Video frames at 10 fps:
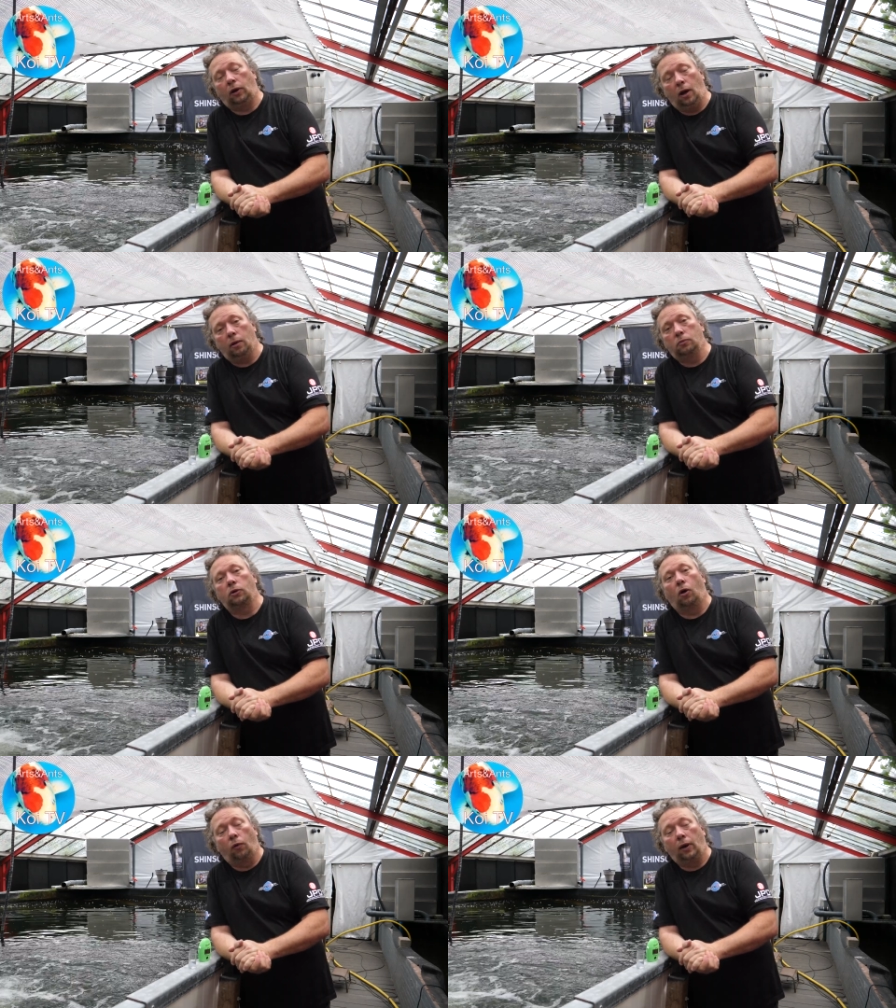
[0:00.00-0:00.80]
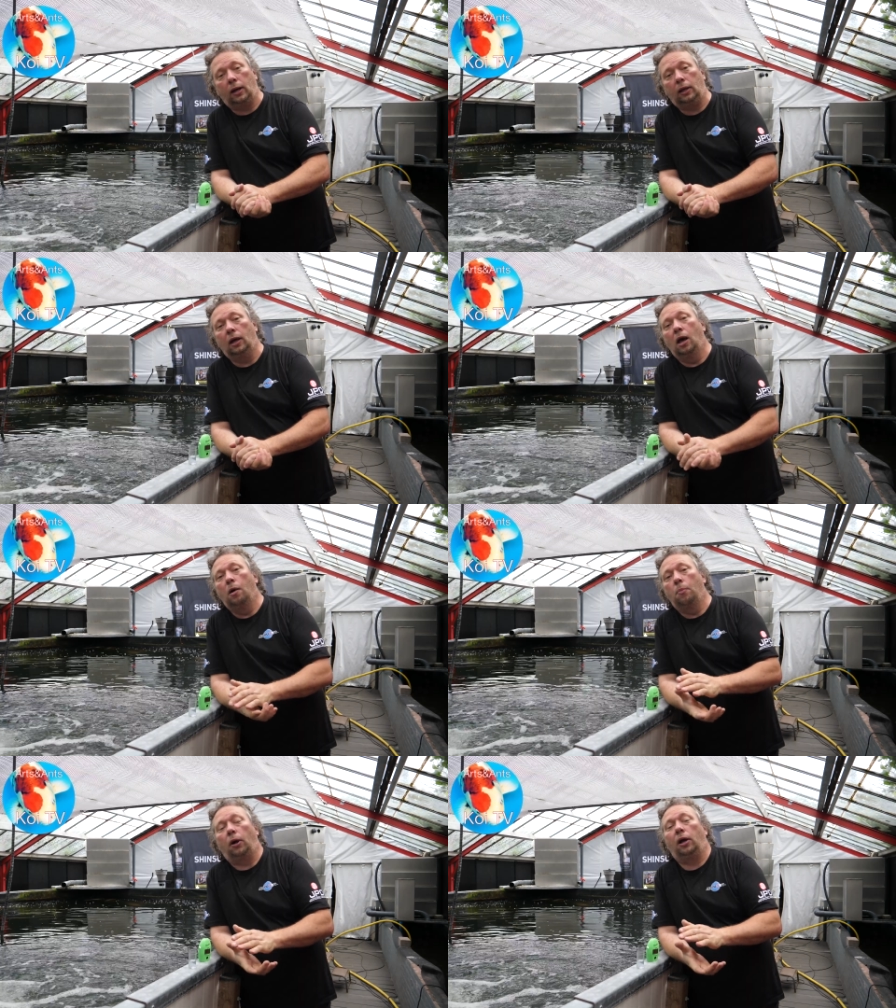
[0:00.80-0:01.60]
times already,
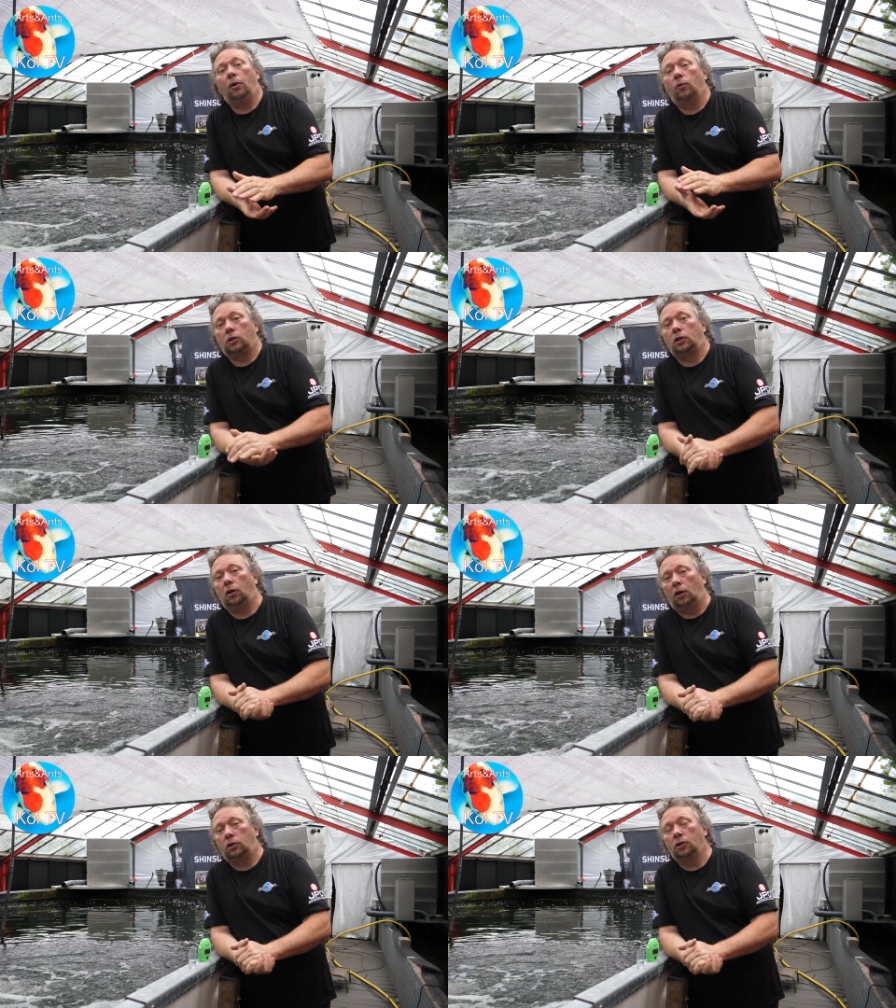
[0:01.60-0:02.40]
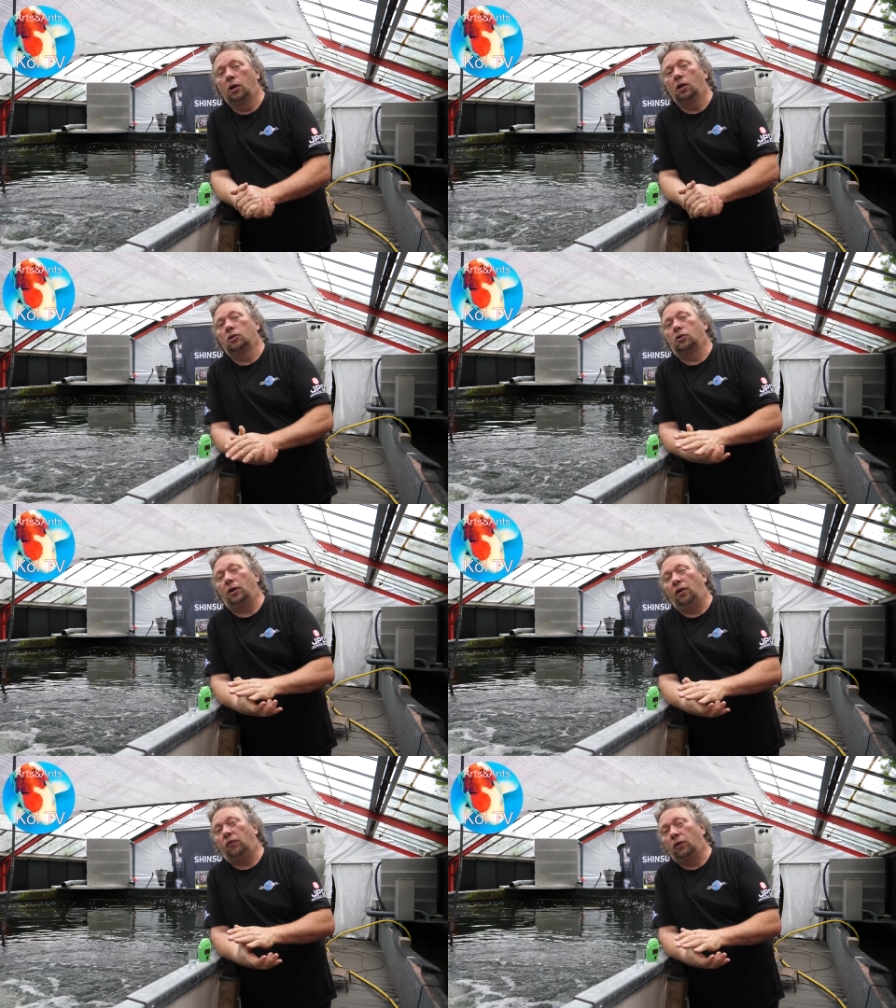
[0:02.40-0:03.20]
but it was in Dutch. So
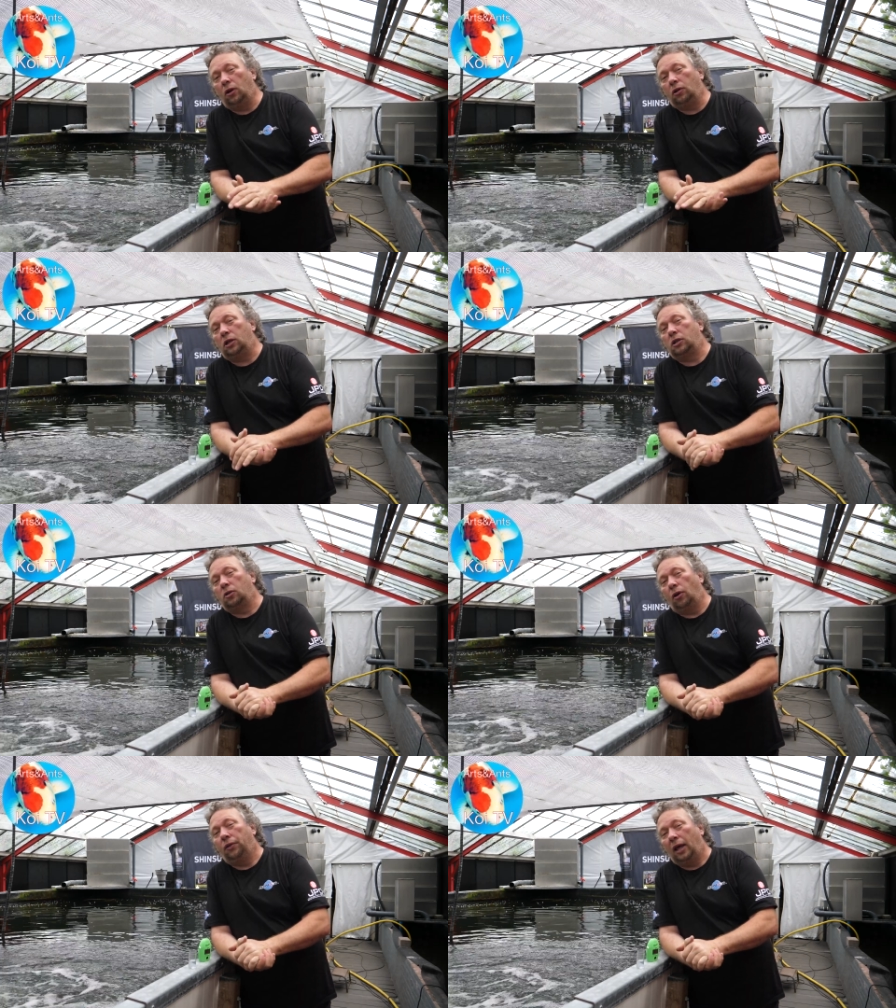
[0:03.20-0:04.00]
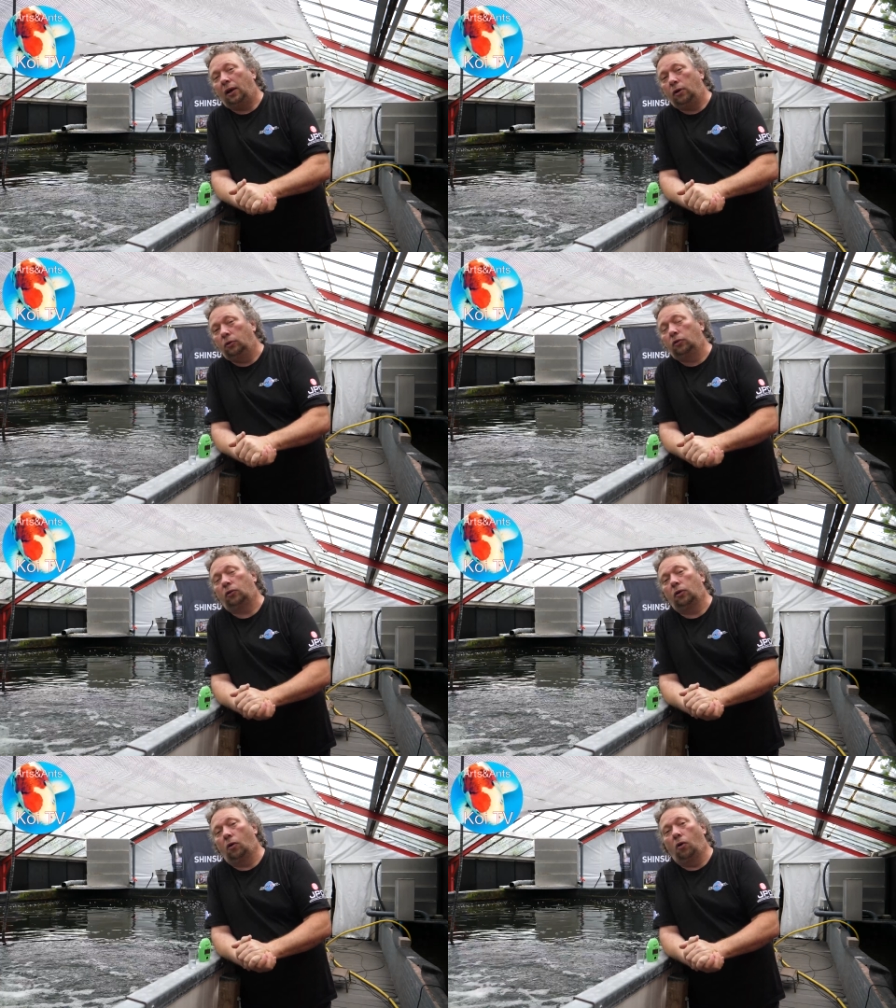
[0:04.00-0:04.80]
if your Dutch is not that good
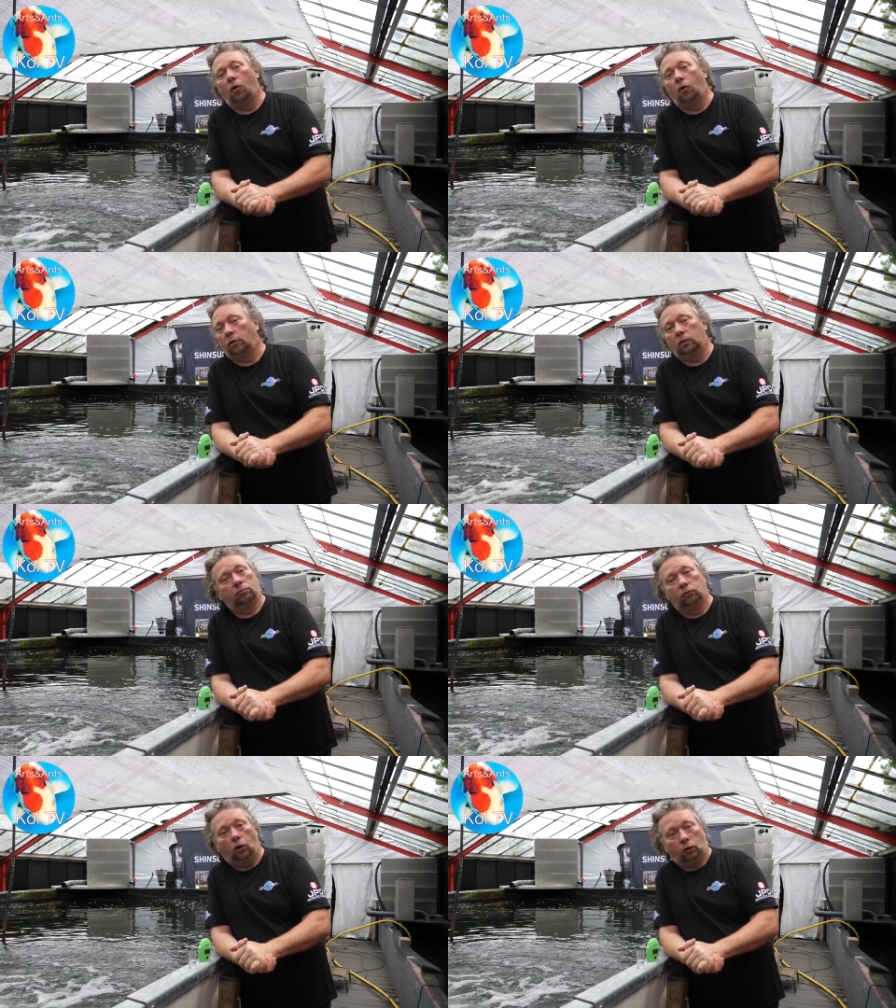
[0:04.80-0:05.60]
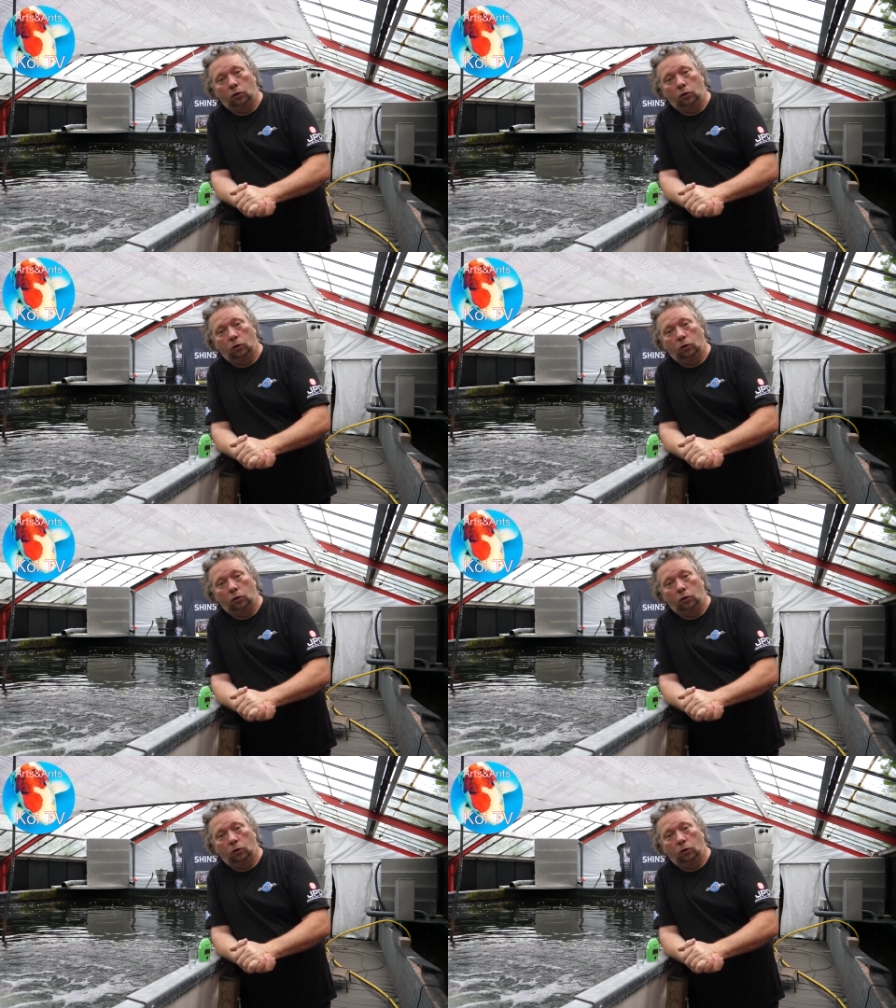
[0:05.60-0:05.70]
or not